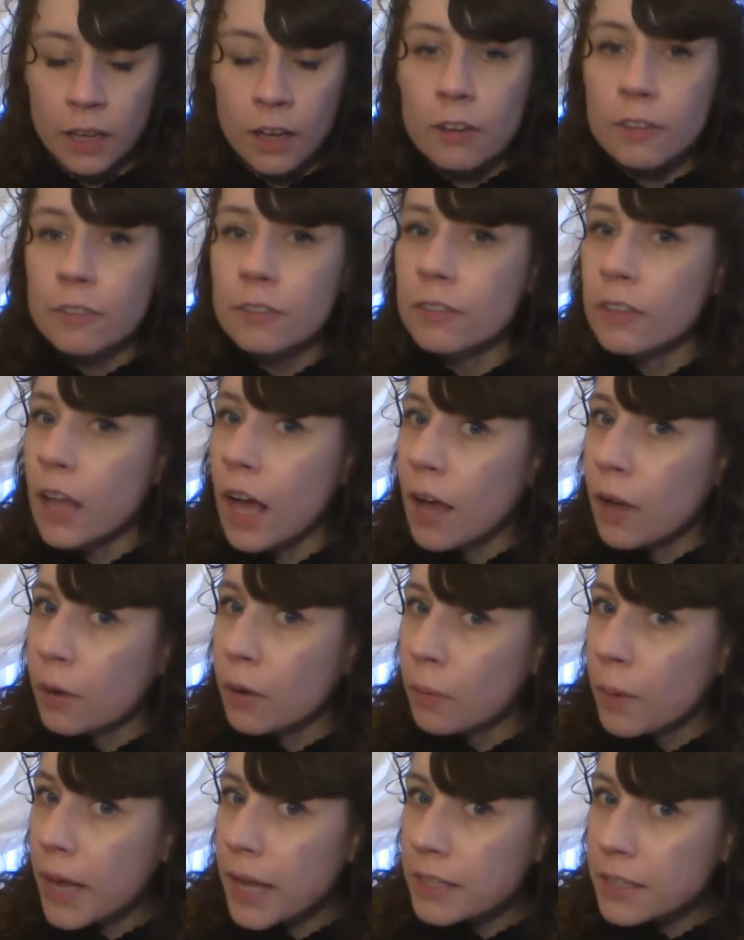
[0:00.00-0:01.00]
Fly
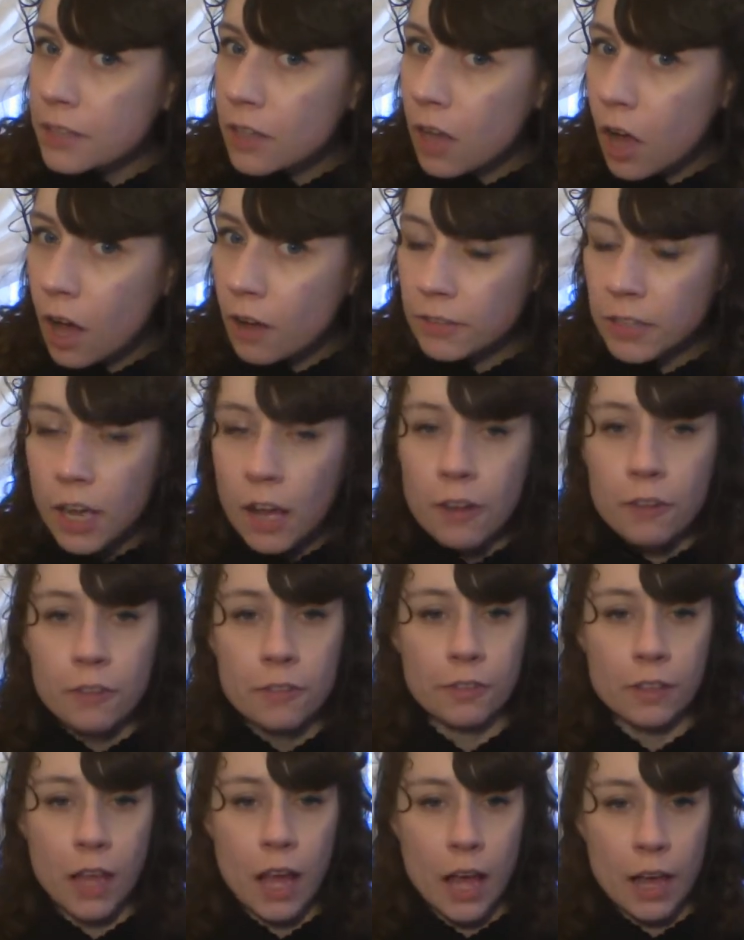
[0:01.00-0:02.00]
away soft,
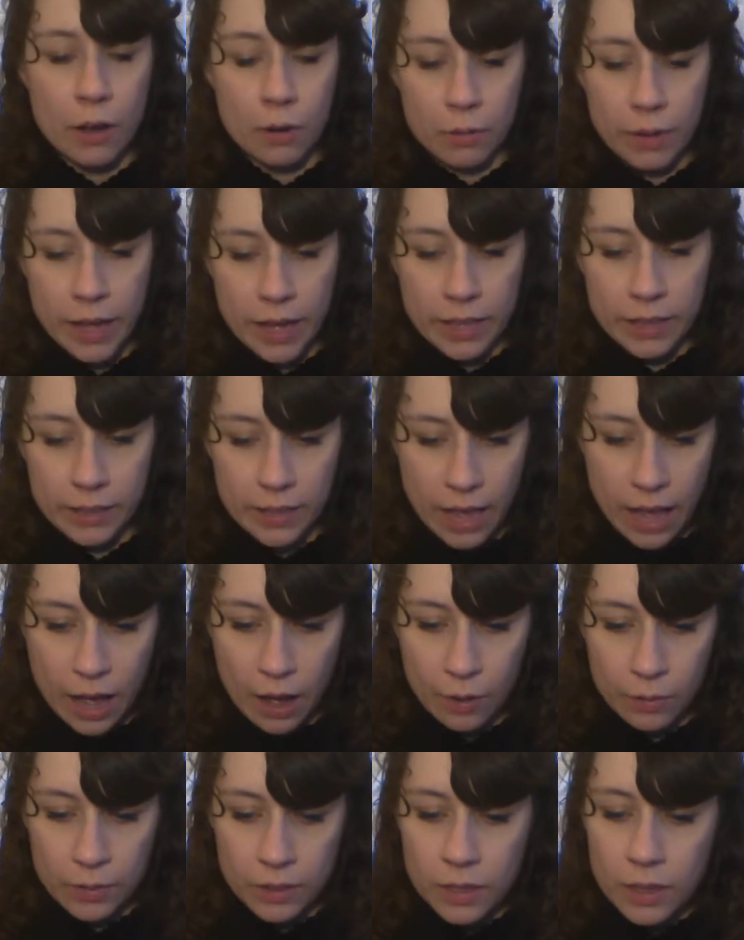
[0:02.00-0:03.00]
fly away
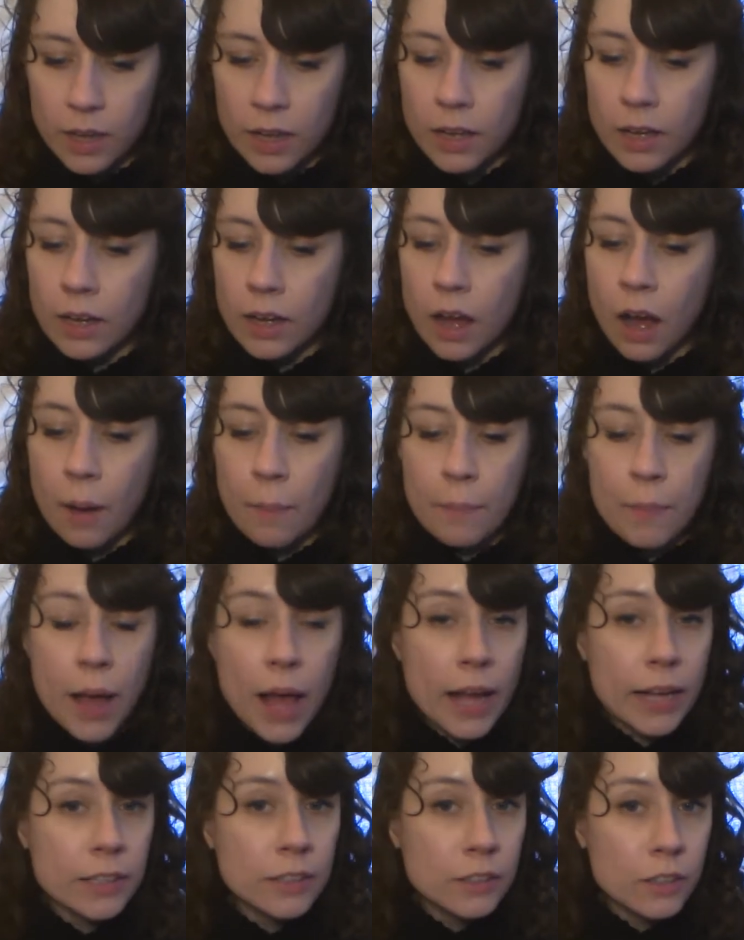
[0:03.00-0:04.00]
loud. Come
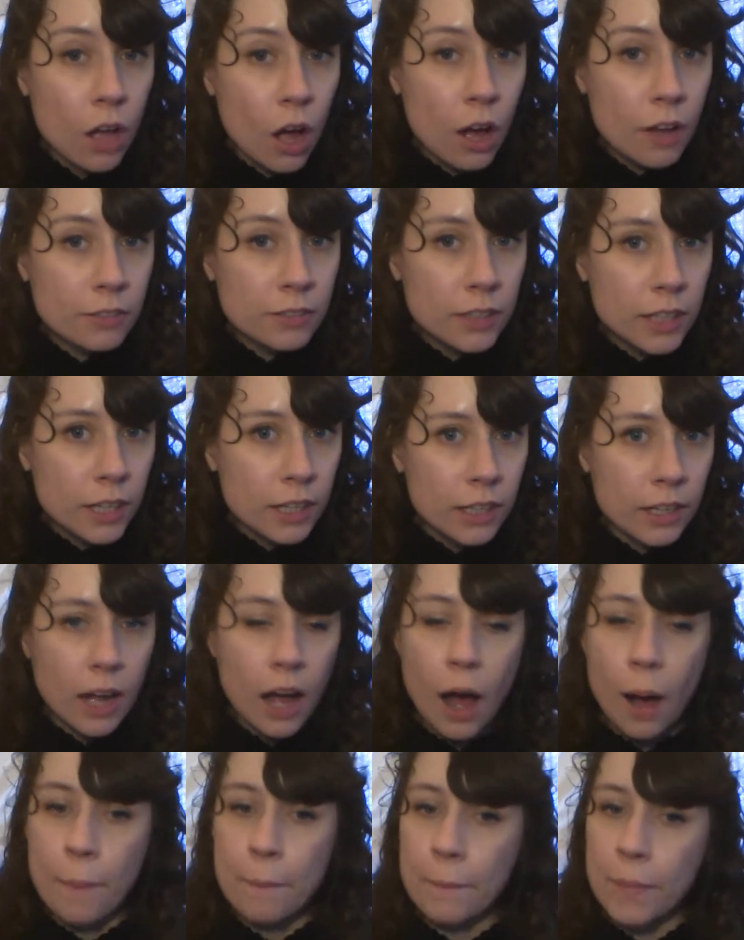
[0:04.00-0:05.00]
back soft,
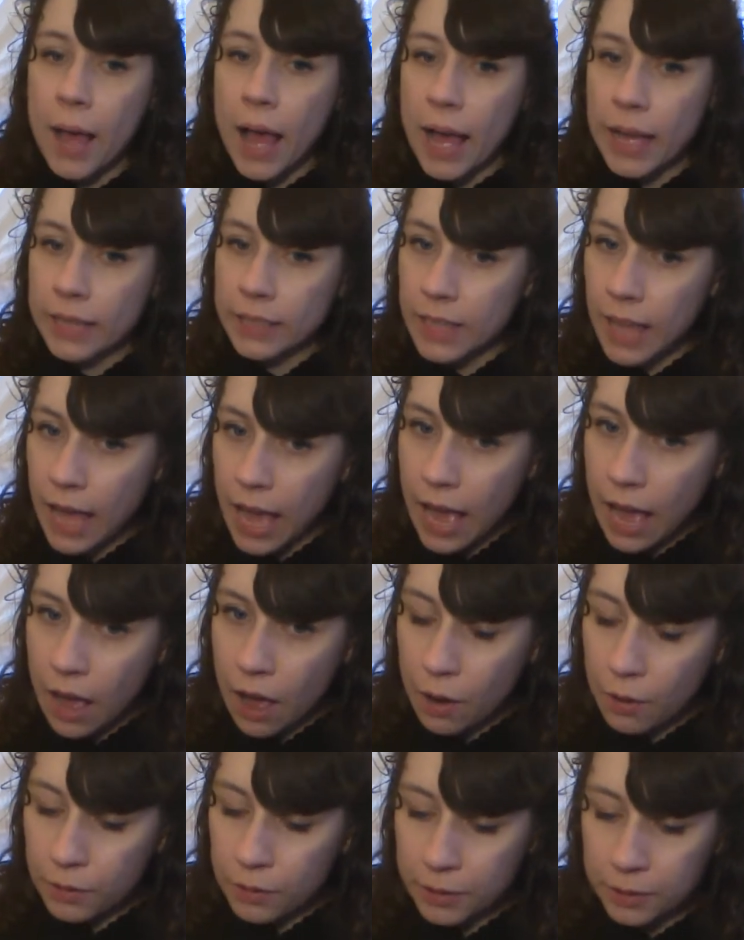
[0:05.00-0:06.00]
come back
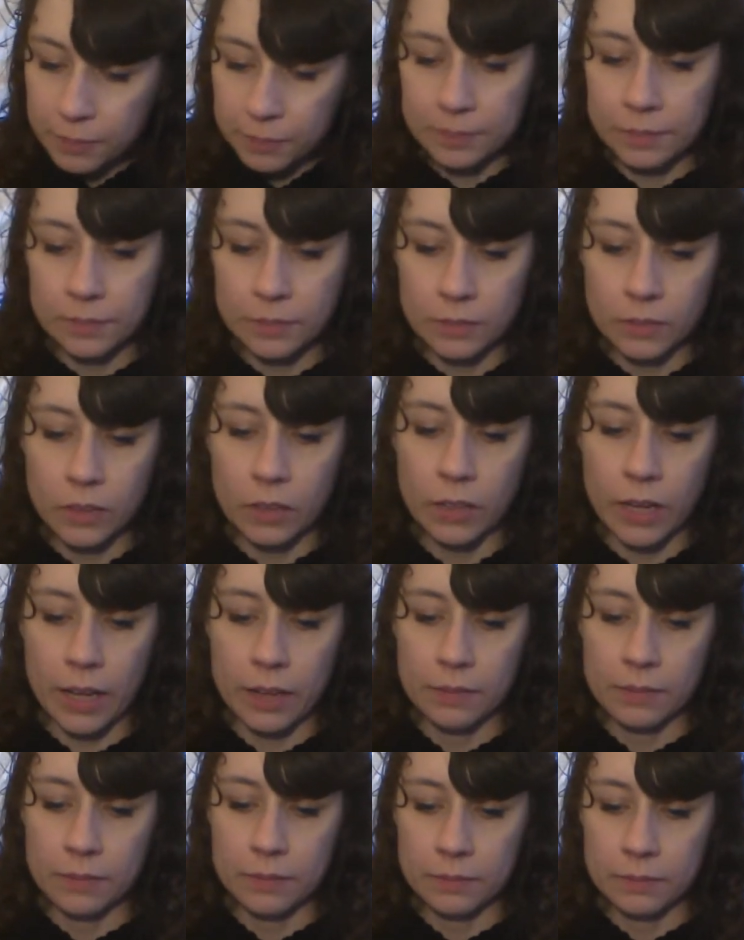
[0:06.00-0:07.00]
loud. Okay.
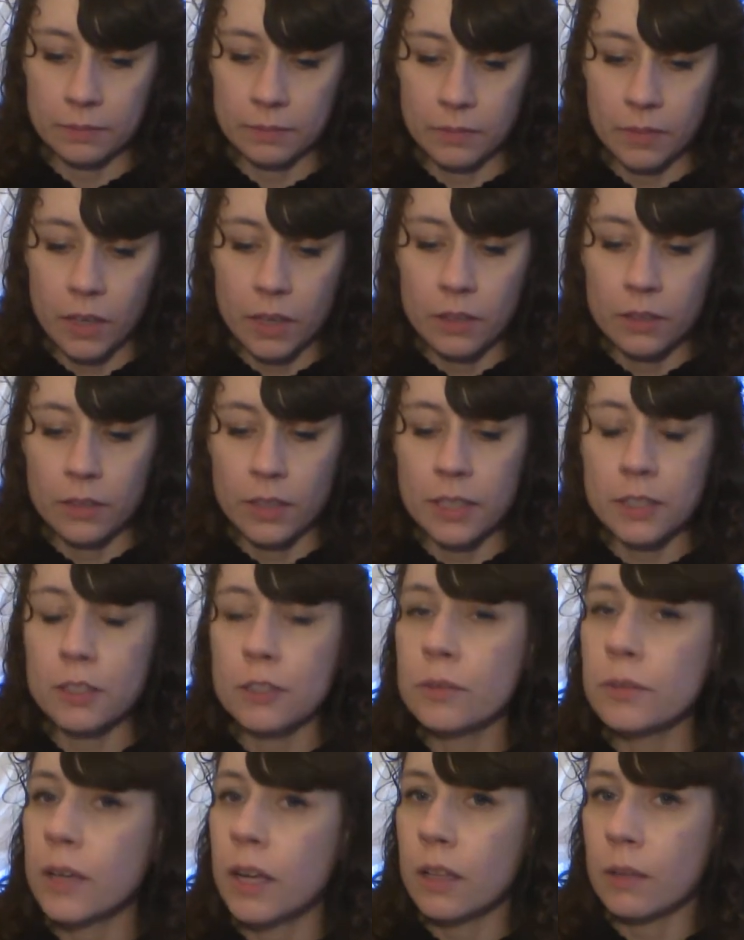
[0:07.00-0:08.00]
Let's
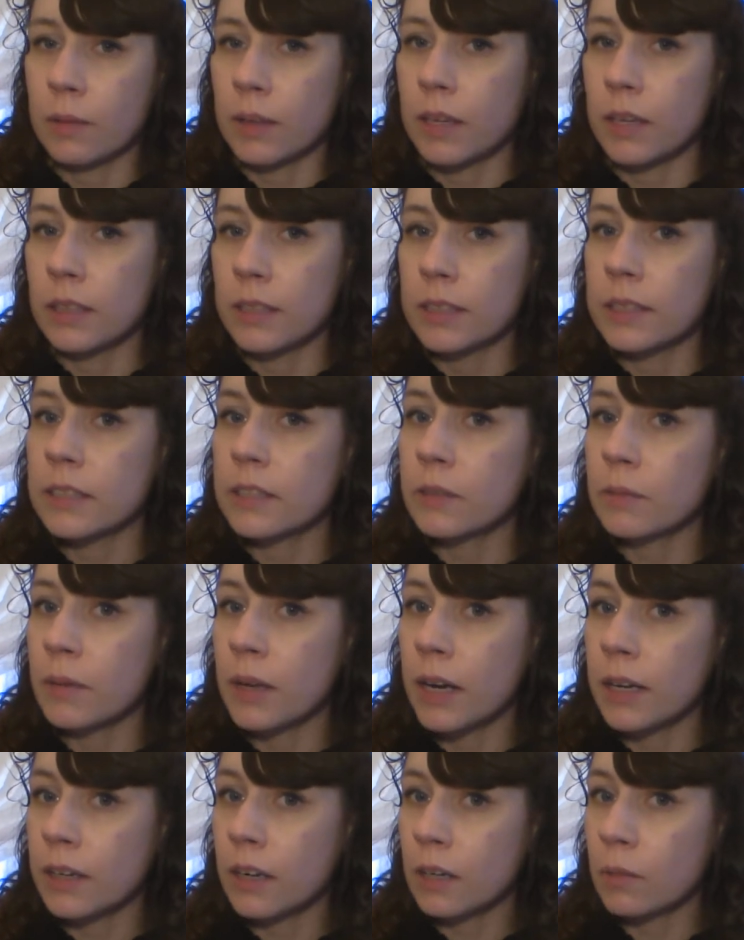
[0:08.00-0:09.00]
do another one. Now this is the one
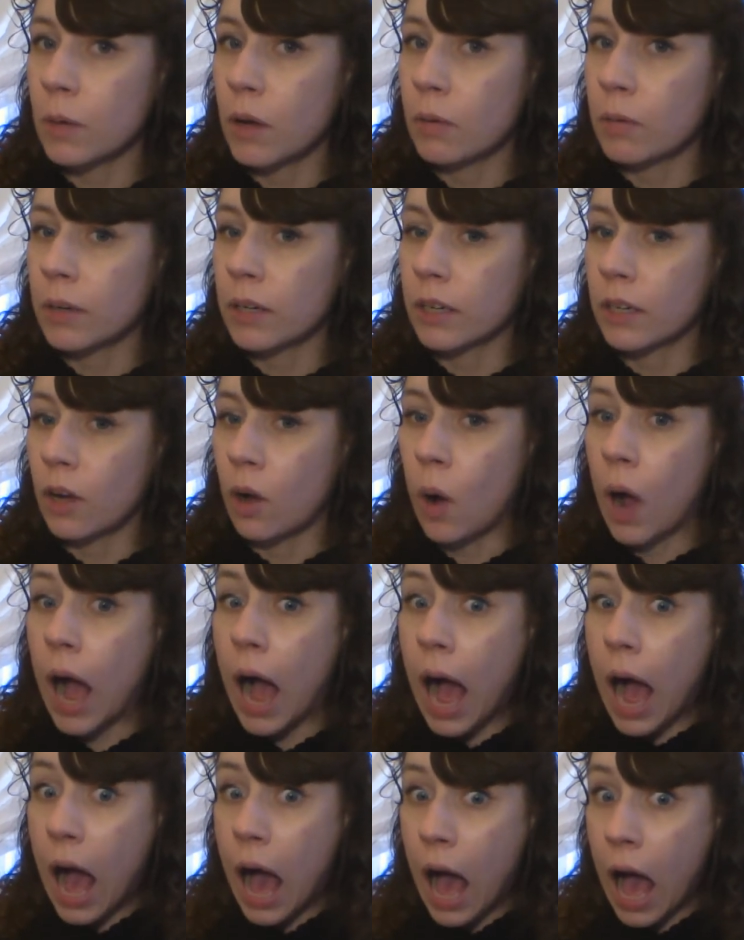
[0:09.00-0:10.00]
I talked about. We're going to go
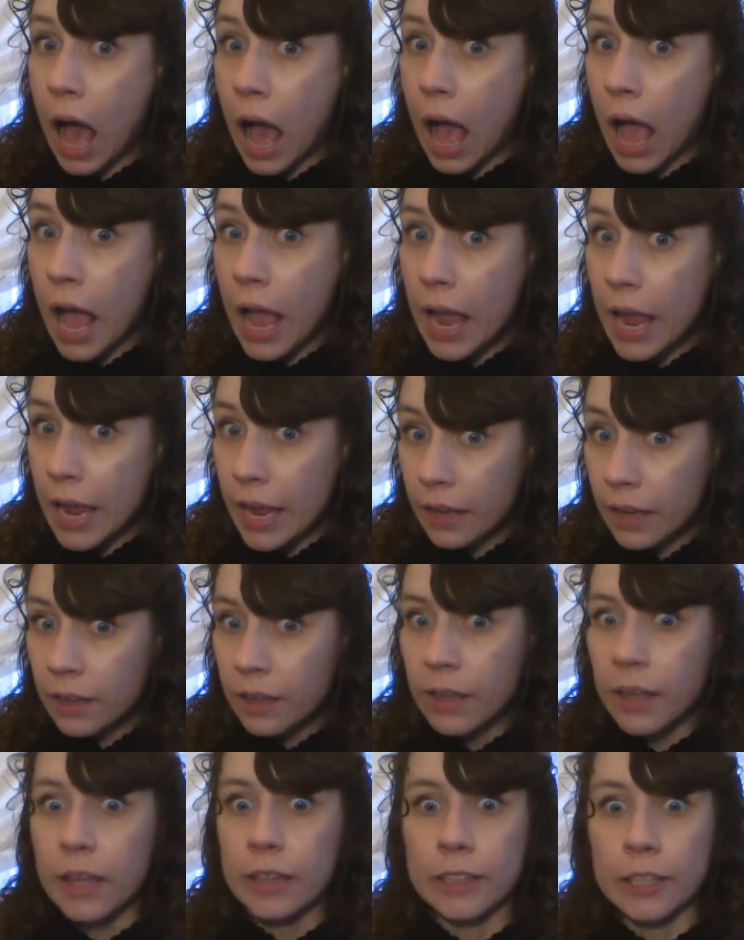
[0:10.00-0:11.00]
high
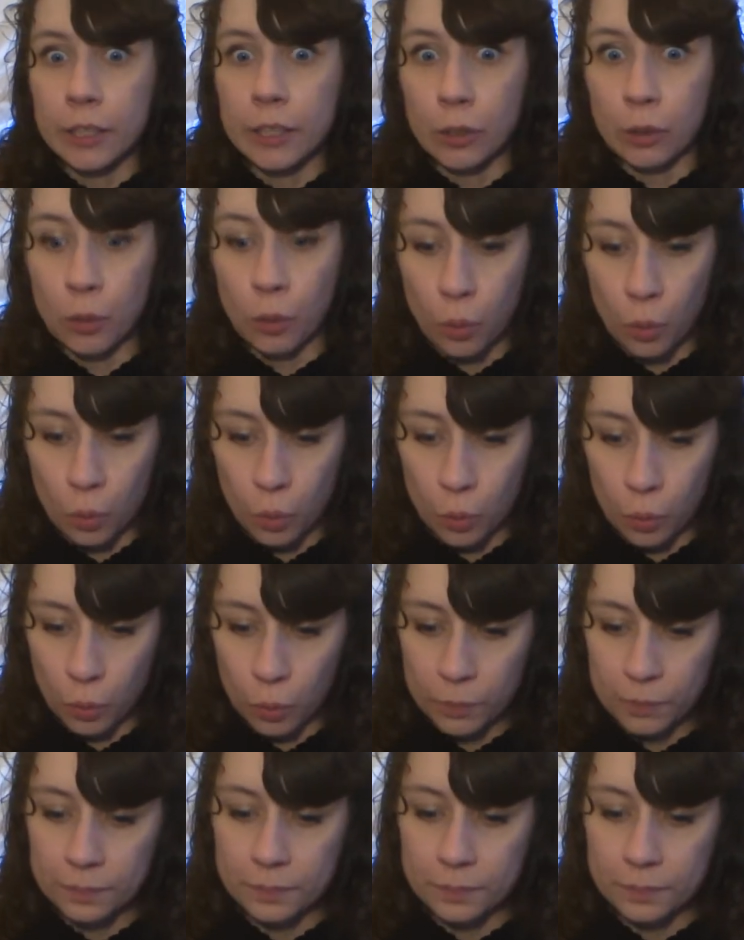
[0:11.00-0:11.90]
and then low.